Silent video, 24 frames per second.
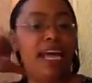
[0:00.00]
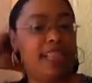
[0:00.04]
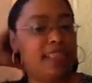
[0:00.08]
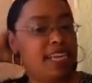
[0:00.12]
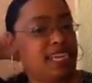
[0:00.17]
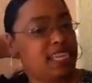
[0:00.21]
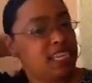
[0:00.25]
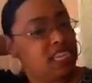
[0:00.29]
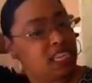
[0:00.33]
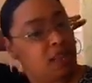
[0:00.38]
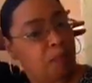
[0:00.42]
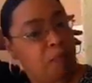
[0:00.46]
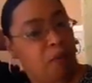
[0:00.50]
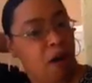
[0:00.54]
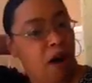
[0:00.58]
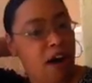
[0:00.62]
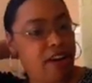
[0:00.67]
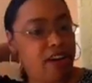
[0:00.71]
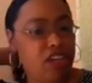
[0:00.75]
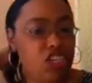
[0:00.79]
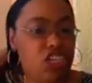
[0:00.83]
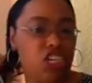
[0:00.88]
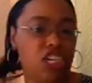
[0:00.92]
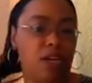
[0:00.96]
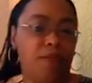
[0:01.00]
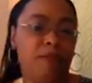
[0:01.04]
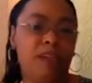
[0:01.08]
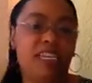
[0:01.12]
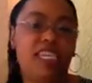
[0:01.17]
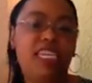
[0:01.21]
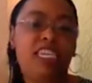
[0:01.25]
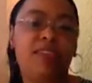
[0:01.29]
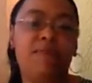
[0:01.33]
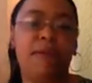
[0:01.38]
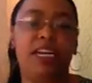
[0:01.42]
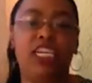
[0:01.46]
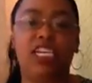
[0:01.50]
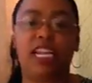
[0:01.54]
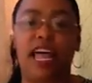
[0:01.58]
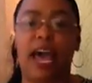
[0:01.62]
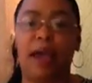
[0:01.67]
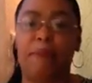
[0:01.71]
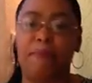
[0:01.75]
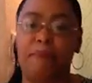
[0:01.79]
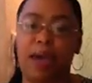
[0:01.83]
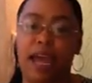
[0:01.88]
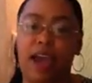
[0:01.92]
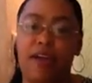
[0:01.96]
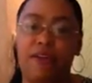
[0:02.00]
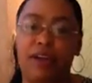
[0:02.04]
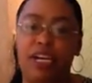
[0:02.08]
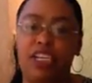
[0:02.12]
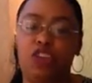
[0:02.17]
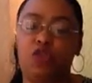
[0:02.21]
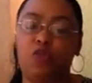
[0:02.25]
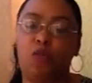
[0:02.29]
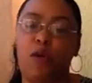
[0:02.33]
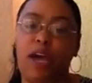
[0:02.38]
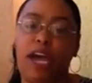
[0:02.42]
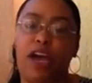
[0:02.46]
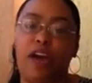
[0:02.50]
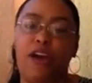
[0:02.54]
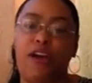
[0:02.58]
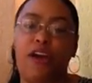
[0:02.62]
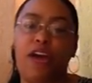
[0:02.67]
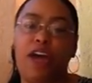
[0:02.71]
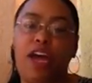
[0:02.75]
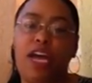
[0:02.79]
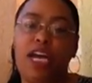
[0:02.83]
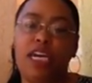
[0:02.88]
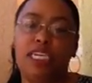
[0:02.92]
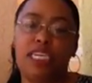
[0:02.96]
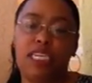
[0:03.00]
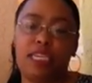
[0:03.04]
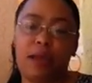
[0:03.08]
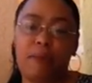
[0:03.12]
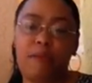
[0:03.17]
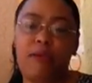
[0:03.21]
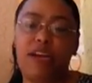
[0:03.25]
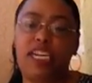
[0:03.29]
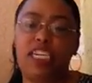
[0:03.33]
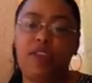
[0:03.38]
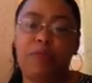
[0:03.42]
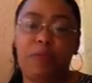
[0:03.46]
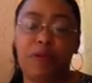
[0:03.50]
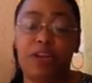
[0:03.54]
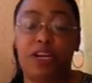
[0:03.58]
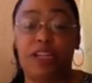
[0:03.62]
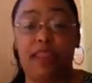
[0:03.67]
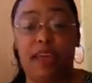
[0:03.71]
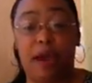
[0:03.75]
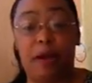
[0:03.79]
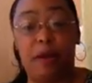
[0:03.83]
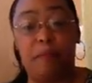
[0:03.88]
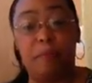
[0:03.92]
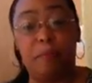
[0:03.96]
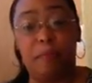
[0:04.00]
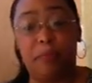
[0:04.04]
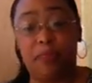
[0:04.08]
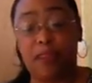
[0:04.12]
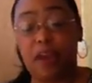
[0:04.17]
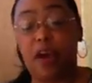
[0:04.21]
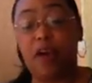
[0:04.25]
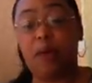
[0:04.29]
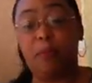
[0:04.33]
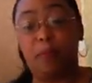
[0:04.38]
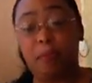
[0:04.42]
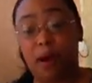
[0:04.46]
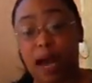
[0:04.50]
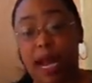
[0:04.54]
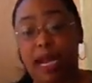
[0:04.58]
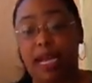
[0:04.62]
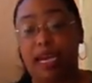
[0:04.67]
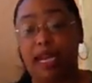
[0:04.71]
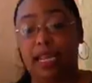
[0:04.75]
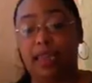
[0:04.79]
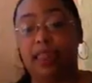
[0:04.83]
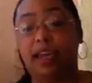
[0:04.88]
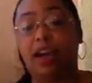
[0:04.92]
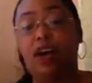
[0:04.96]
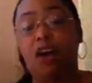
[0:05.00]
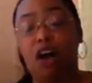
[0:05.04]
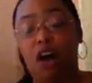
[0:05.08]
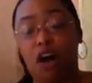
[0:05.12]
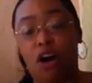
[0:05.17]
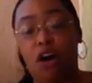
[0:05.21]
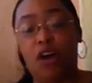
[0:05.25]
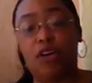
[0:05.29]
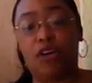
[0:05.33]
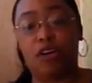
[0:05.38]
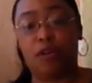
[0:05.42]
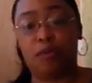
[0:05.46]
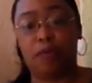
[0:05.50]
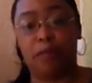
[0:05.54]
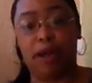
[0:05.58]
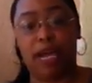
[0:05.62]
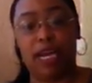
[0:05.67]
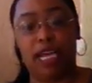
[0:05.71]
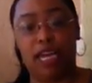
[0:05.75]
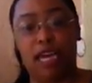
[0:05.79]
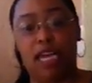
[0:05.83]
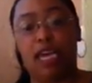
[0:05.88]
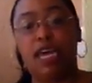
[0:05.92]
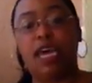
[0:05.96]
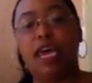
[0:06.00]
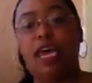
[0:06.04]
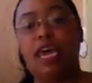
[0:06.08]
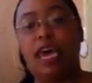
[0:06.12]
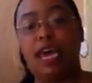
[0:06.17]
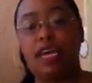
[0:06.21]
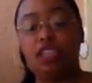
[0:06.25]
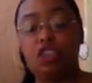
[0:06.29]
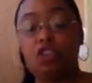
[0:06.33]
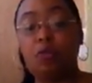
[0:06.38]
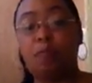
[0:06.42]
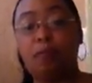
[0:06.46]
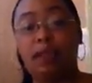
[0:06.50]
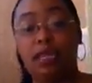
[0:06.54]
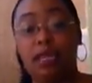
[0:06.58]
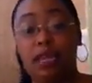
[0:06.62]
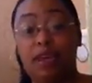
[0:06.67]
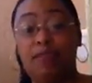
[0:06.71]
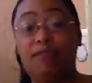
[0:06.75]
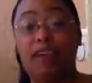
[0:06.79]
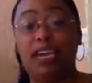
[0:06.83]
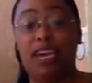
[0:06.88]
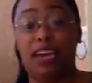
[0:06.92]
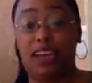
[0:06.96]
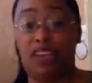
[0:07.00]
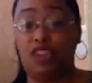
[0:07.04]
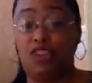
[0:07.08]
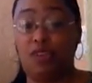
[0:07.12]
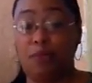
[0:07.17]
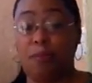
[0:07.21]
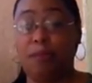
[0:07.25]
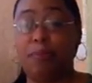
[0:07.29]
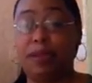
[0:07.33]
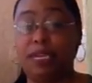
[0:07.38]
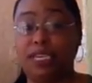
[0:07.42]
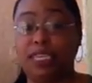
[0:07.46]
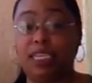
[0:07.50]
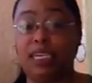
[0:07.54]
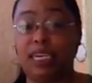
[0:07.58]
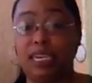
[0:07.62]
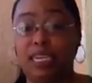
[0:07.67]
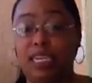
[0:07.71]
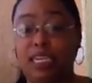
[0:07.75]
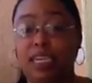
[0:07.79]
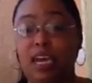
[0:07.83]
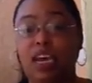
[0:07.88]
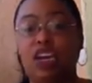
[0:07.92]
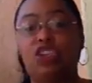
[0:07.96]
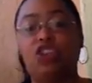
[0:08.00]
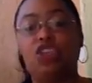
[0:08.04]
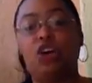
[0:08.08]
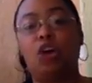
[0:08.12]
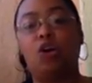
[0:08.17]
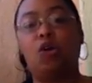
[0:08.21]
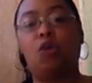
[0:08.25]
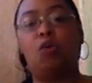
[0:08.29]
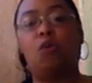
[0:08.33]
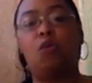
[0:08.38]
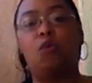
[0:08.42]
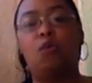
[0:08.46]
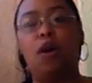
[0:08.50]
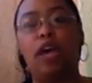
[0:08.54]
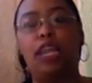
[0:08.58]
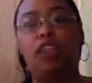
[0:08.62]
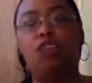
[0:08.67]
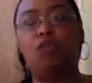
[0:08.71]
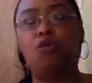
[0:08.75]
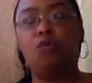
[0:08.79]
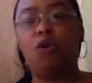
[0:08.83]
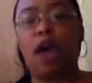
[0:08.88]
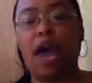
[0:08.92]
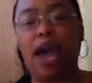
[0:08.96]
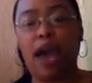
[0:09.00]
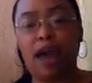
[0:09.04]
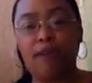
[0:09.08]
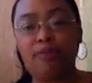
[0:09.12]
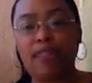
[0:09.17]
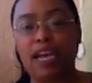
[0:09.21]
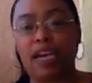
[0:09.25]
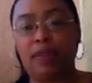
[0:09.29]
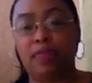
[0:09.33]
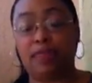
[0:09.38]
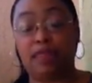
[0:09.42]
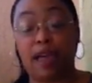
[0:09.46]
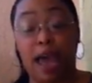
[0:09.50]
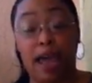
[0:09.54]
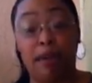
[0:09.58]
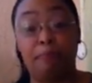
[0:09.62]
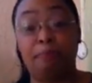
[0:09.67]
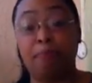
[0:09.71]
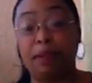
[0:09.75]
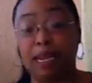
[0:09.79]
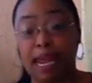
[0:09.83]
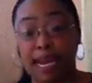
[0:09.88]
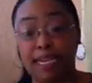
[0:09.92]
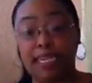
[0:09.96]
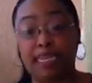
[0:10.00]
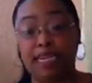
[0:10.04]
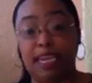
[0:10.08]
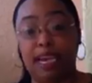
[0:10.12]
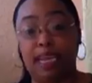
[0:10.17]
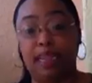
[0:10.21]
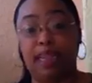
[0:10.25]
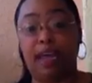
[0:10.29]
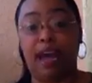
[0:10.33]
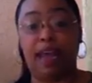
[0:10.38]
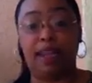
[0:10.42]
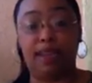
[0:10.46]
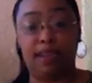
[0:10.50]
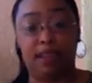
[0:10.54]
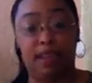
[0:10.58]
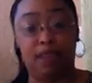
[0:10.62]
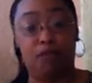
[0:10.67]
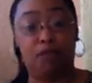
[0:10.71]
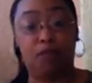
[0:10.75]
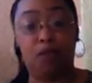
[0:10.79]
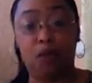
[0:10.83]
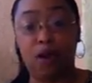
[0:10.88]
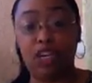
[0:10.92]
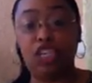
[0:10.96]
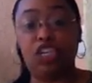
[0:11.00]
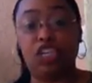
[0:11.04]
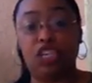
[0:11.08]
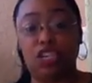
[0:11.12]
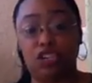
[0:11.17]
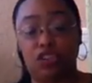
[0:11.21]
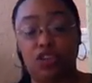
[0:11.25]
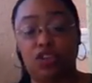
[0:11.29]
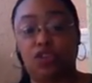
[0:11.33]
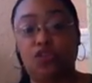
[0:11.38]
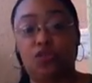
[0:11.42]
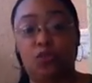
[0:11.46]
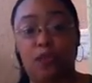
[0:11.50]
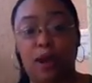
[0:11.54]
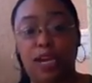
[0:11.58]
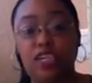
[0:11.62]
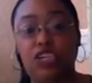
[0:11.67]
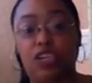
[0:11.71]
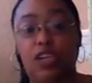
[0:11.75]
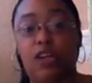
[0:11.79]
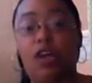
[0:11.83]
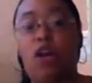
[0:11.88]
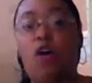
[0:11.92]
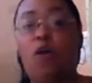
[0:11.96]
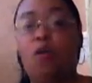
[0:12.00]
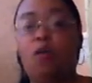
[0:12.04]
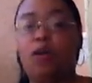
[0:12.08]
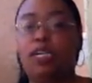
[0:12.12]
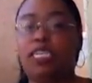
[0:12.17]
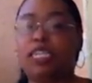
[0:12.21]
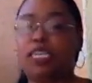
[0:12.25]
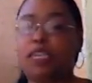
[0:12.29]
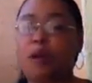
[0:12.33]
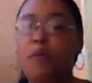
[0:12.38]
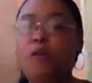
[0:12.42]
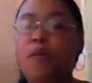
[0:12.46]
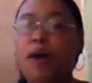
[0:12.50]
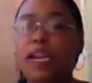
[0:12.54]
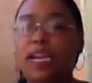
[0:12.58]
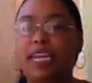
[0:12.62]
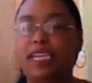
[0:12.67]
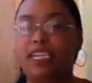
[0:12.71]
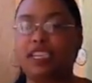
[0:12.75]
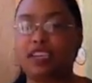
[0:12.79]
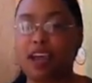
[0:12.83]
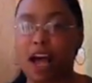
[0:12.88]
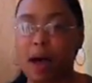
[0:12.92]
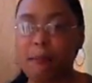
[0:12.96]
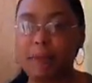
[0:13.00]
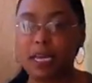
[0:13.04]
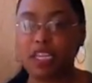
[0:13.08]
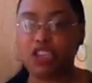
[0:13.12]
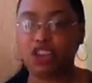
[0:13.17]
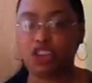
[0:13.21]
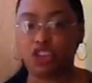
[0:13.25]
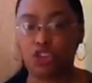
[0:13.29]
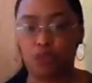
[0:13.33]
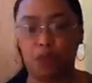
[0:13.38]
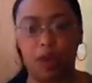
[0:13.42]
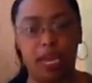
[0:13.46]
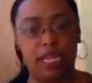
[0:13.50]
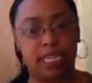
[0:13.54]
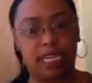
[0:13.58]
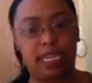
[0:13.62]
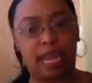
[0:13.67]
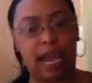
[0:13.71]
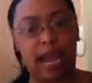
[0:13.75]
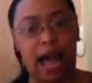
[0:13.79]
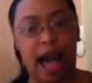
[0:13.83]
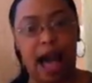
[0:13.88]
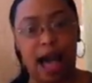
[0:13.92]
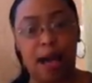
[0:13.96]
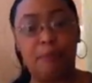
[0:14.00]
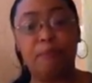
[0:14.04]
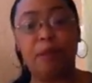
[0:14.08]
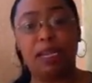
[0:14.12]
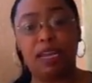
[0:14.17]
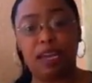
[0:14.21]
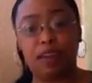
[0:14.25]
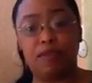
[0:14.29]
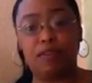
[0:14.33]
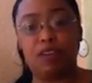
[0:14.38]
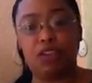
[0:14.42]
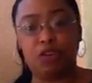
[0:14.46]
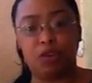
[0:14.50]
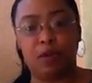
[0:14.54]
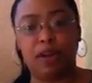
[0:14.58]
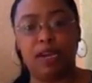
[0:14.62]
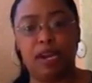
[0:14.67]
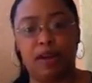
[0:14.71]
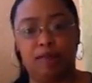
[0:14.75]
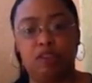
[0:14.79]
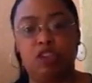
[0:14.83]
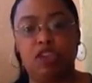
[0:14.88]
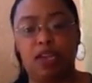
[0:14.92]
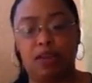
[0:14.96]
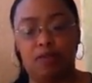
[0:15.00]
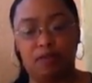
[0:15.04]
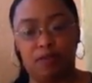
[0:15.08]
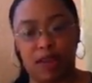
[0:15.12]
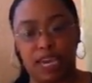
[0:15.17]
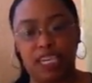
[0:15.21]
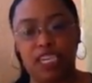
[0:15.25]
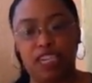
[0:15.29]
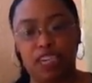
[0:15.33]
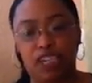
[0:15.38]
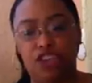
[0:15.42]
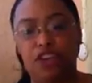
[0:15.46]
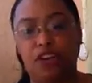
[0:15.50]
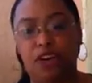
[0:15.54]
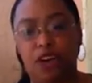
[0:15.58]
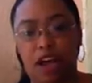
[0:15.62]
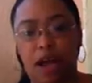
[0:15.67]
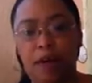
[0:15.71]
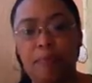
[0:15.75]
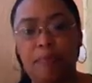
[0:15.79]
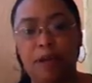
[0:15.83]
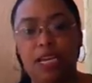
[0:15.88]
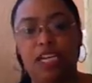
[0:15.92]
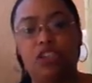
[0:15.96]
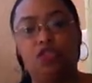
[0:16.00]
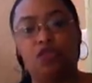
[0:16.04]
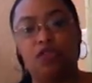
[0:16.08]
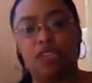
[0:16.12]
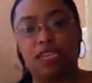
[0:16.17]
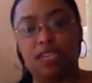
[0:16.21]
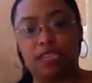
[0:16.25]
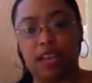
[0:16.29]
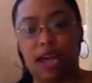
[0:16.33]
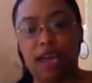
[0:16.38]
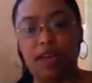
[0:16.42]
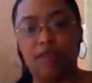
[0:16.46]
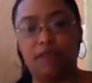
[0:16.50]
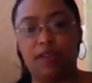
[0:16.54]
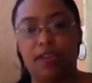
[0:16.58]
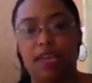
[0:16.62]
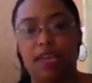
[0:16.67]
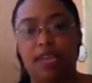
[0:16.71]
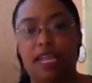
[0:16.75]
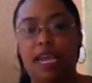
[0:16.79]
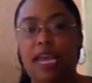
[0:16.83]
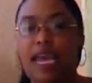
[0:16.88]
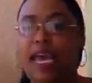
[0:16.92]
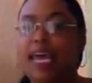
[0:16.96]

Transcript: This is a partnership. This is much like marriage, where someone is putting their money, their hard-earned money, into believing in your business. So when you have that blessing, that fortunate situation where someone is coming to you and saying, I believe in you enough to invest in your company to save it,